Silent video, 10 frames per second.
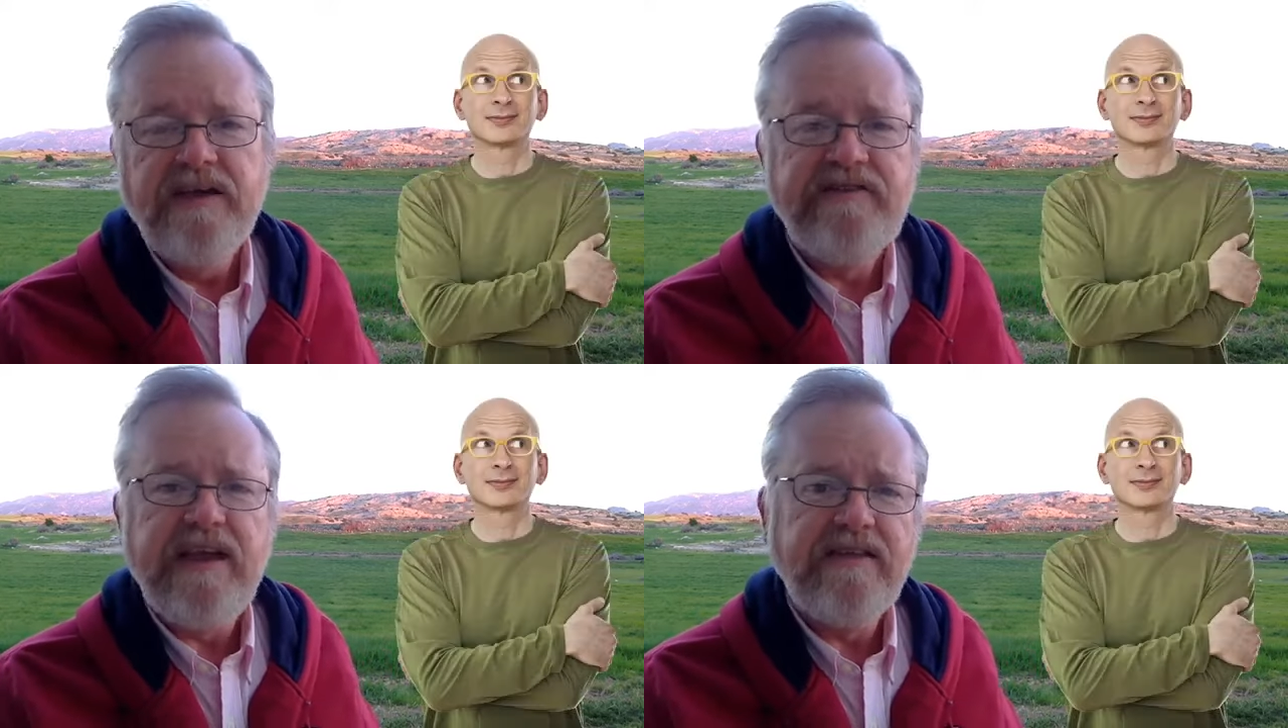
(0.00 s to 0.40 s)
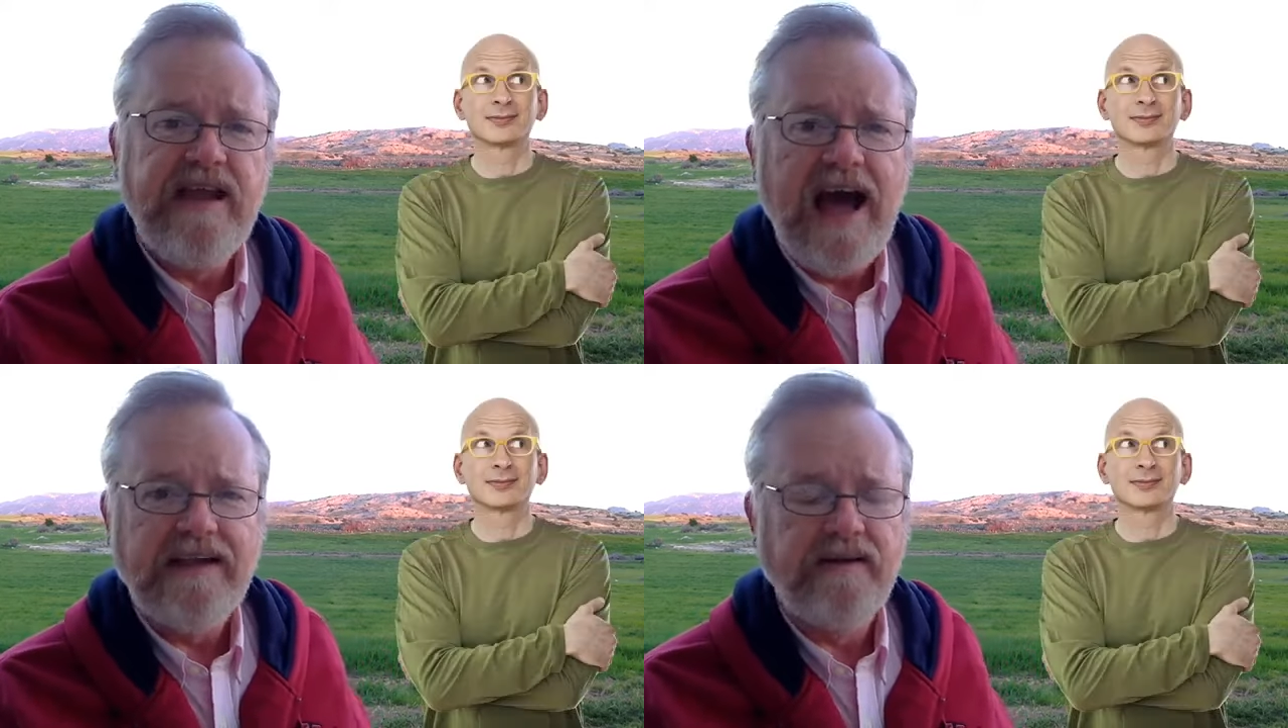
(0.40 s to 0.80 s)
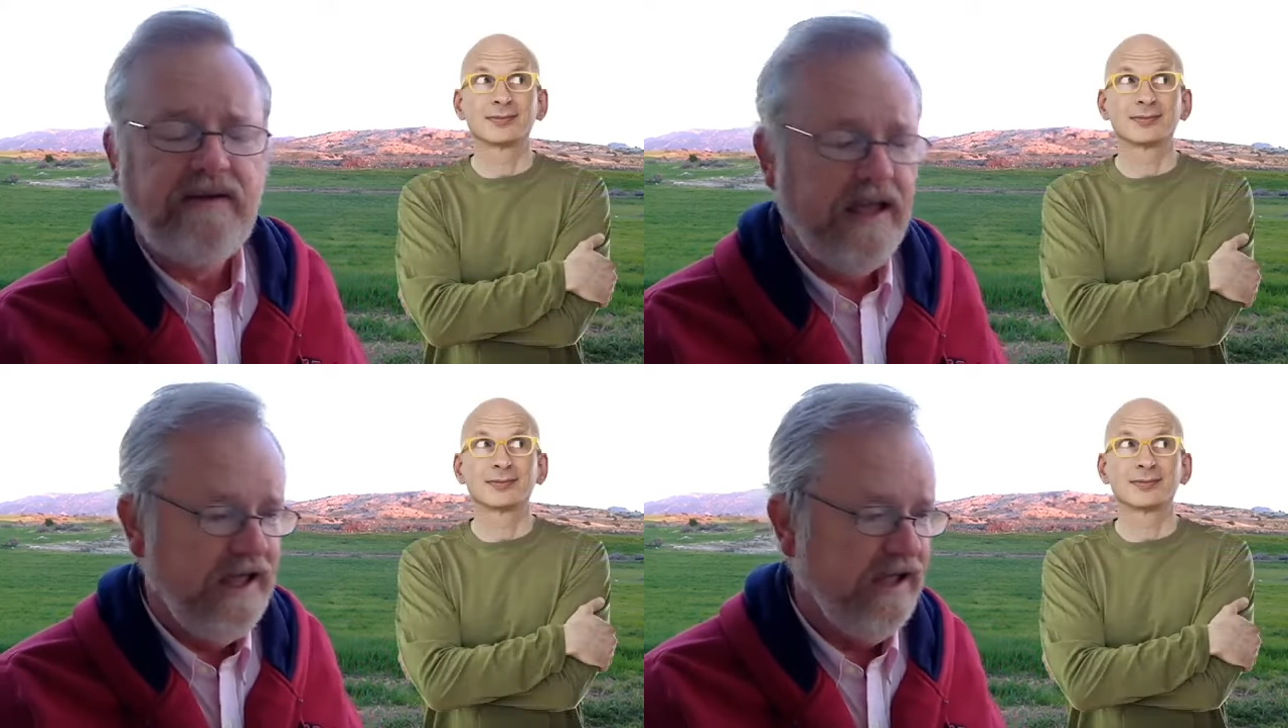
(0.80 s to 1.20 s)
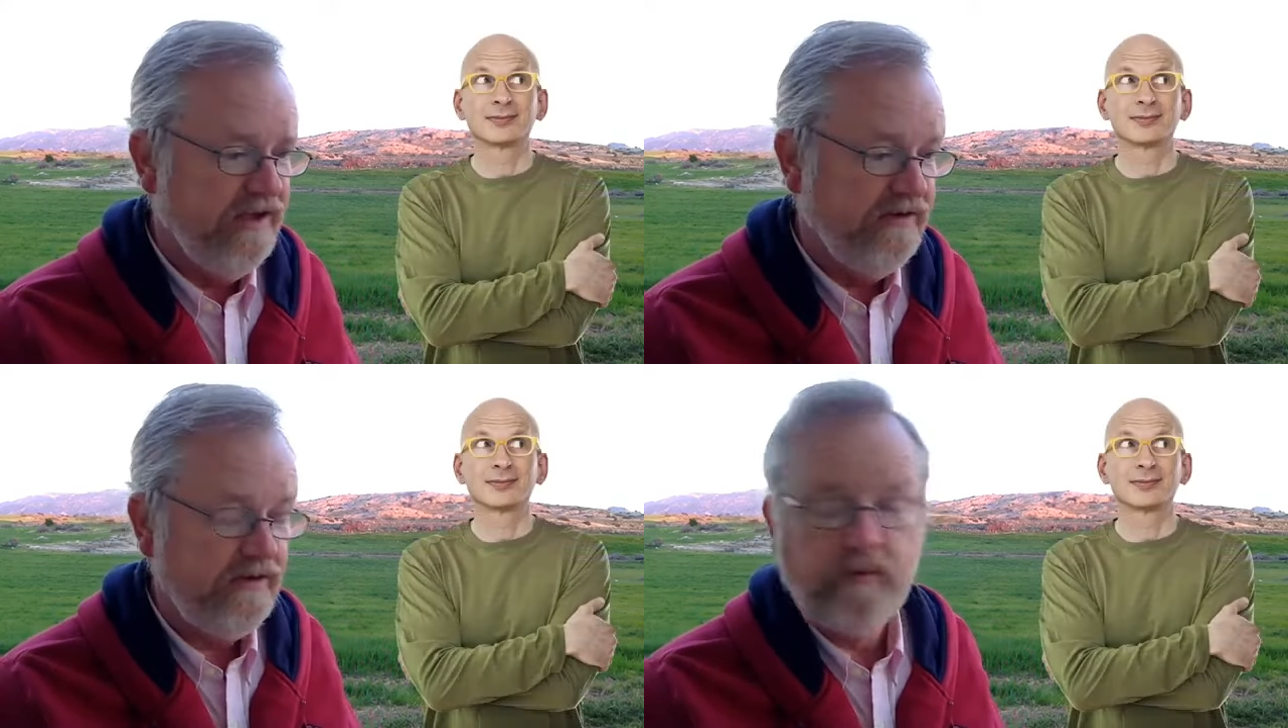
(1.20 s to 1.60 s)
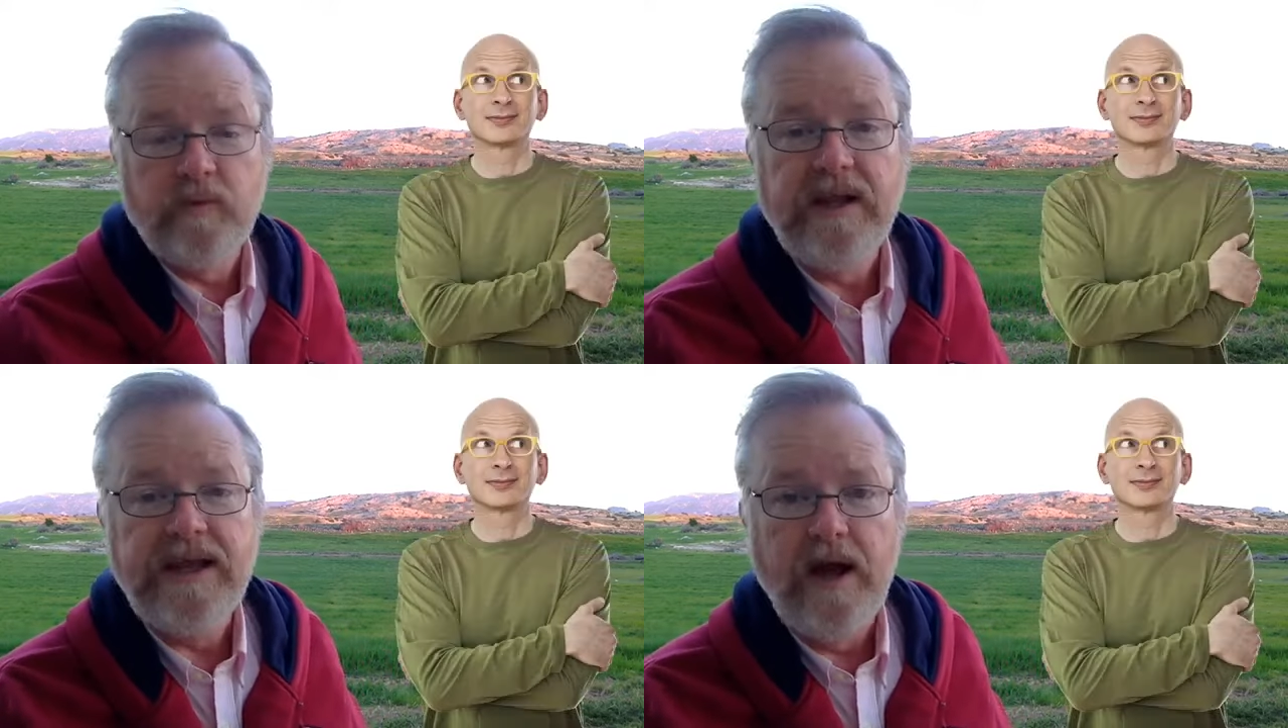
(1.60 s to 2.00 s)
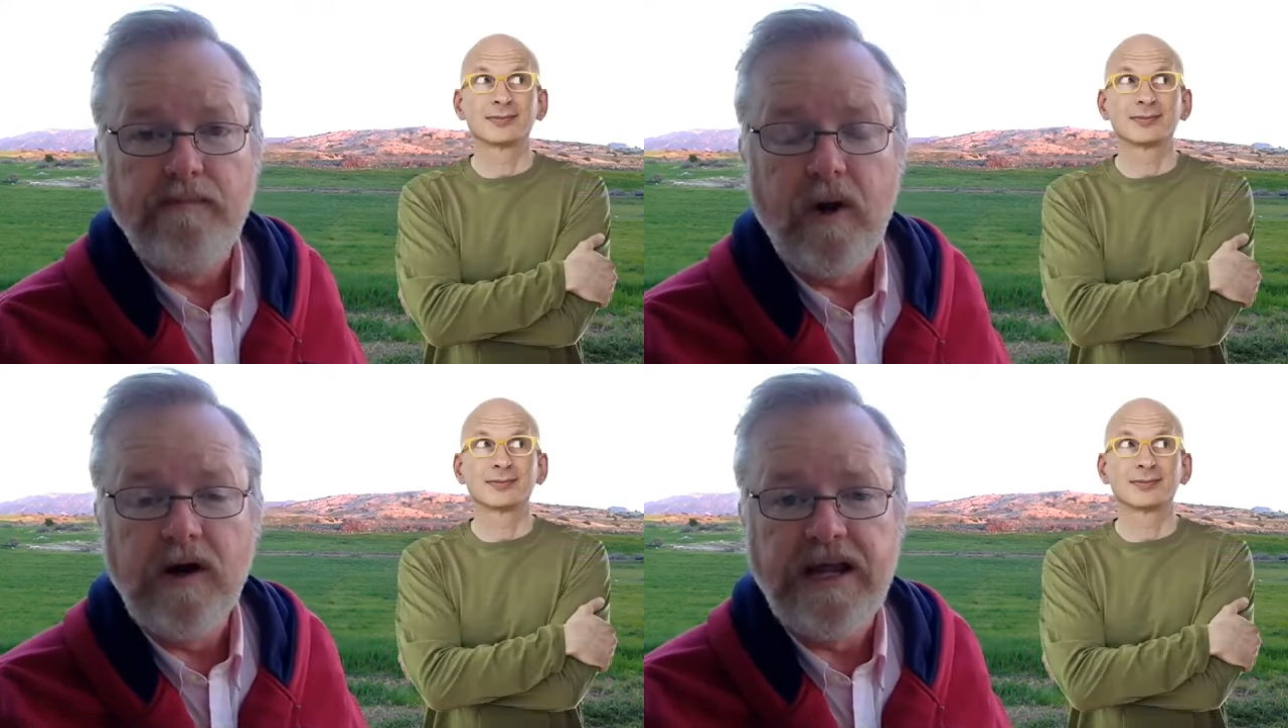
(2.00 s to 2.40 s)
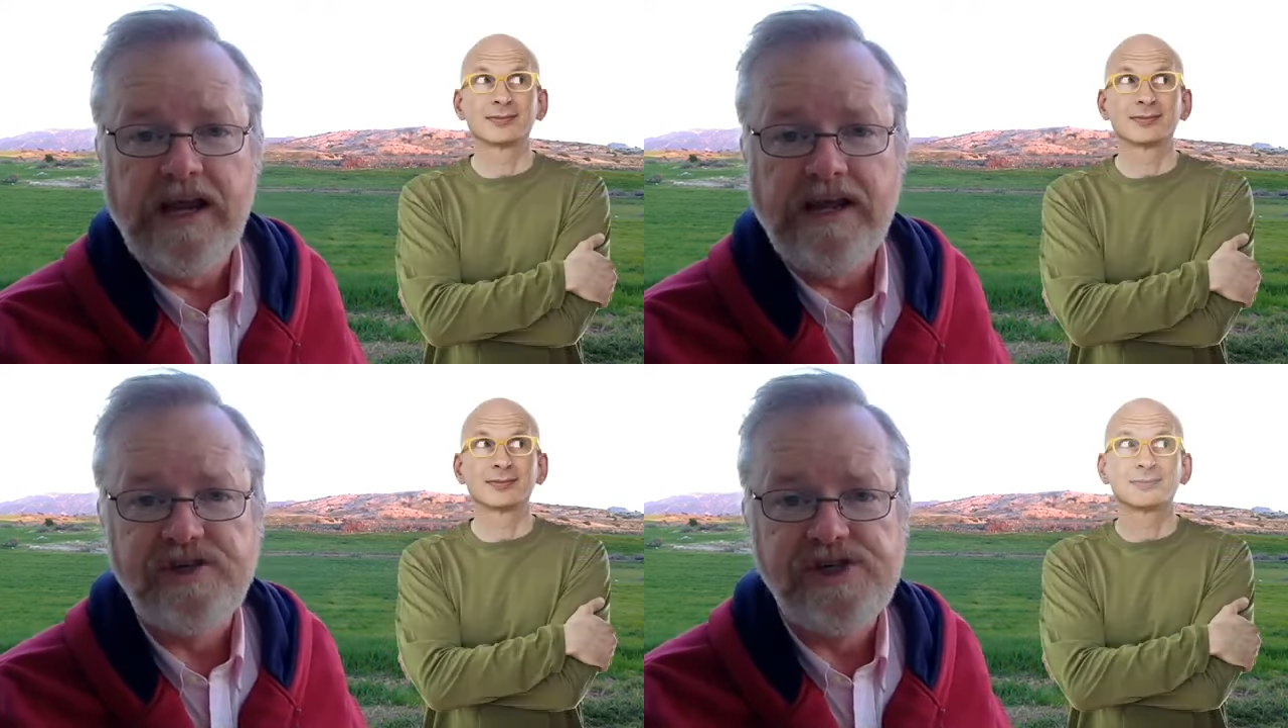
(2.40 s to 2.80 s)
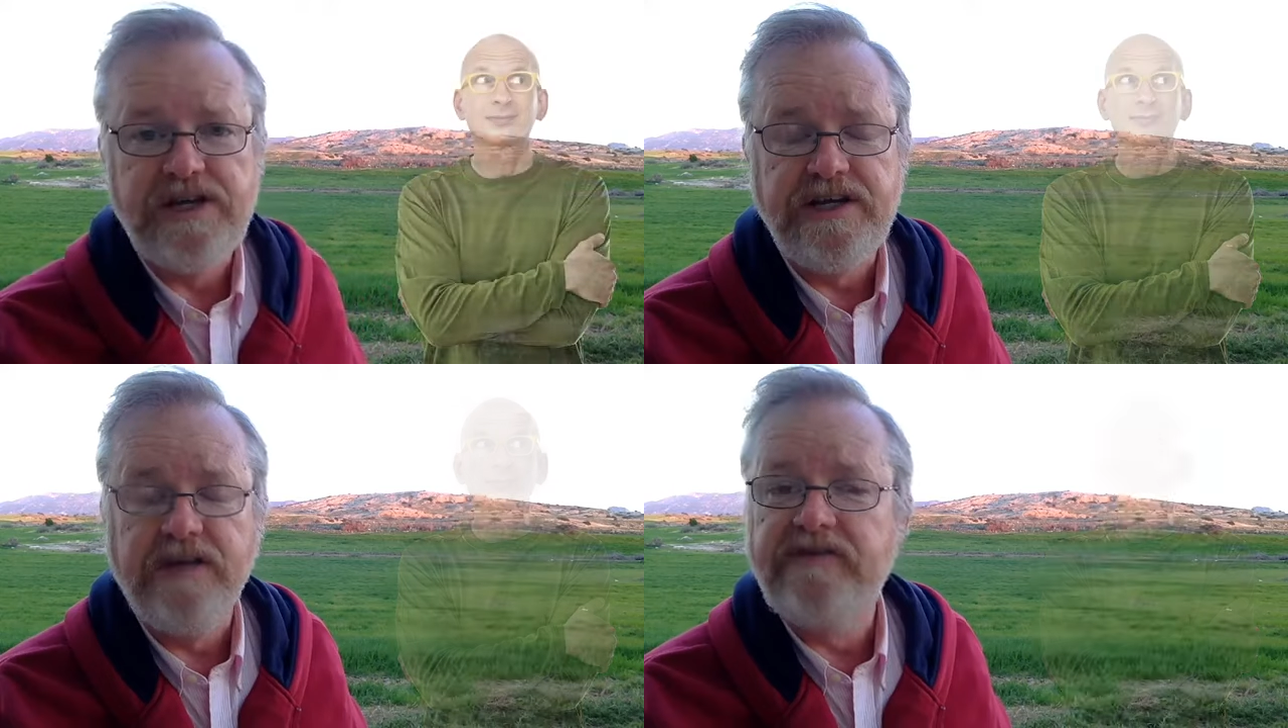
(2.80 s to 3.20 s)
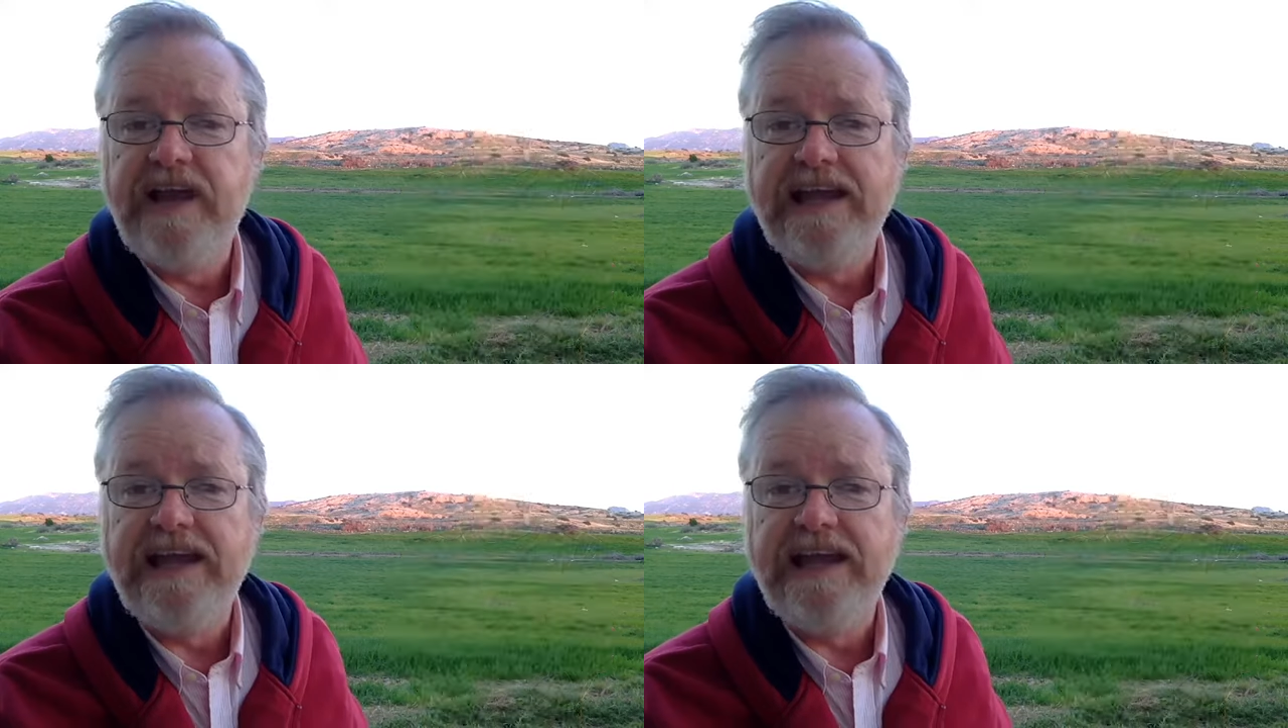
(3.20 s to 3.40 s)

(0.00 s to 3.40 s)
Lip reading: Seth Godin is really a marketing genius,